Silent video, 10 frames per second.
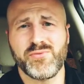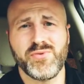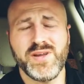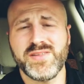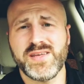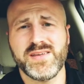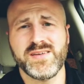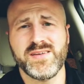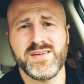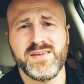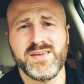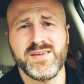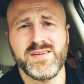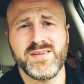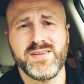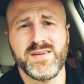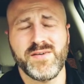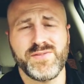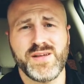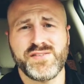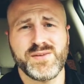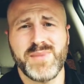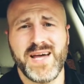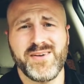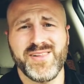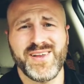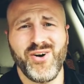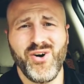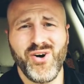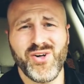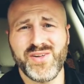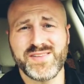really a fleshly battle at all.